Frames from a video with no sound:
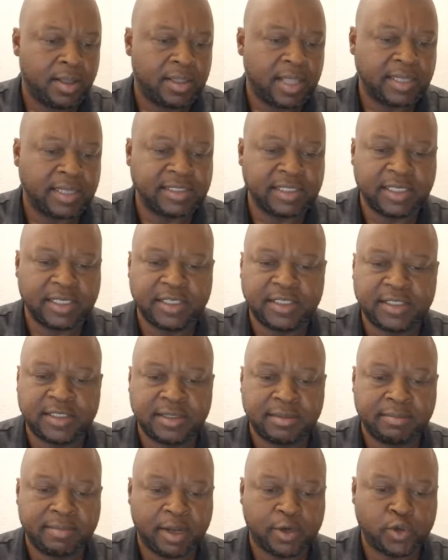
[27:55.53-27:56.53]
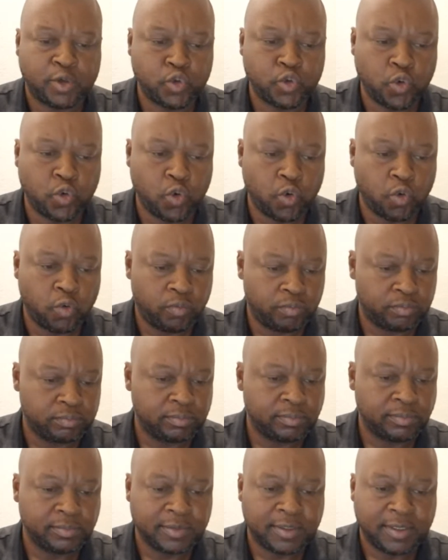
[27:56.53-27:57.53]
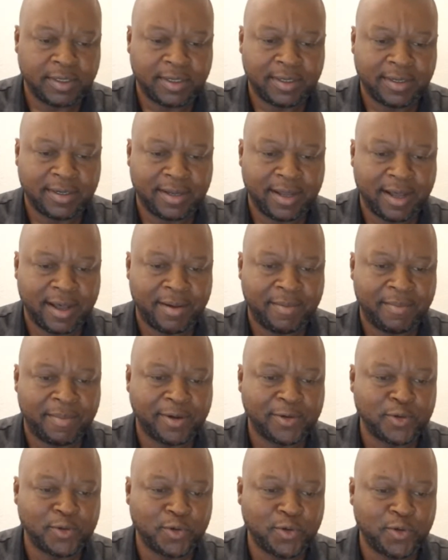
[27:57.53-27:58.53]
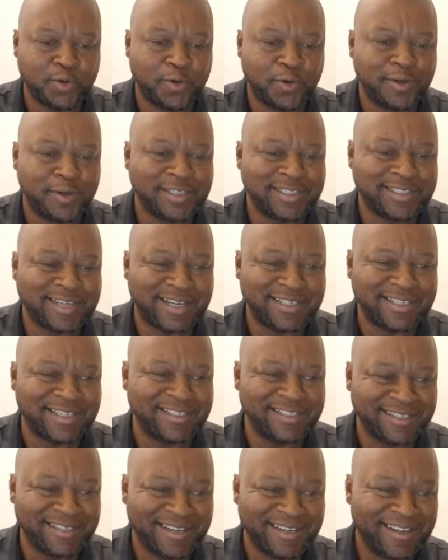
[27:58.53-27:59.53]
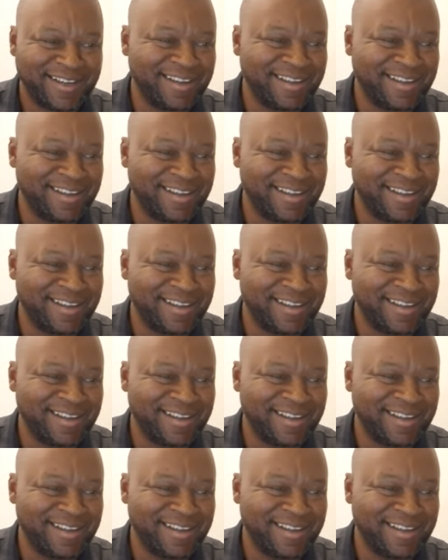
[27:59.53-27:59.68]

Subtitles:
That is Maduku. Maduku strategy.